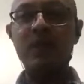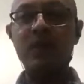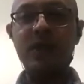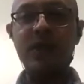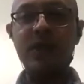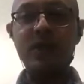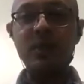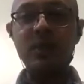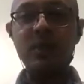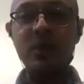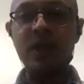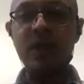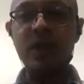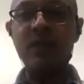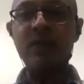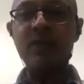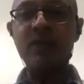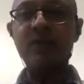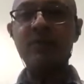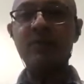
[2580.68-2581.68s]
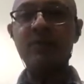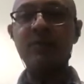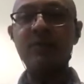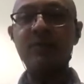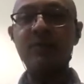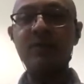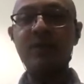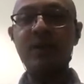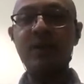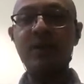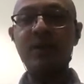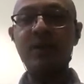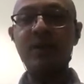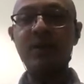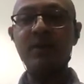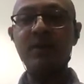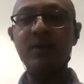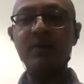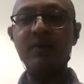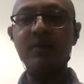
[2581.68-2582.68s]
would like to end
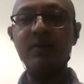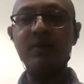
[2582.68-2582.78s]
by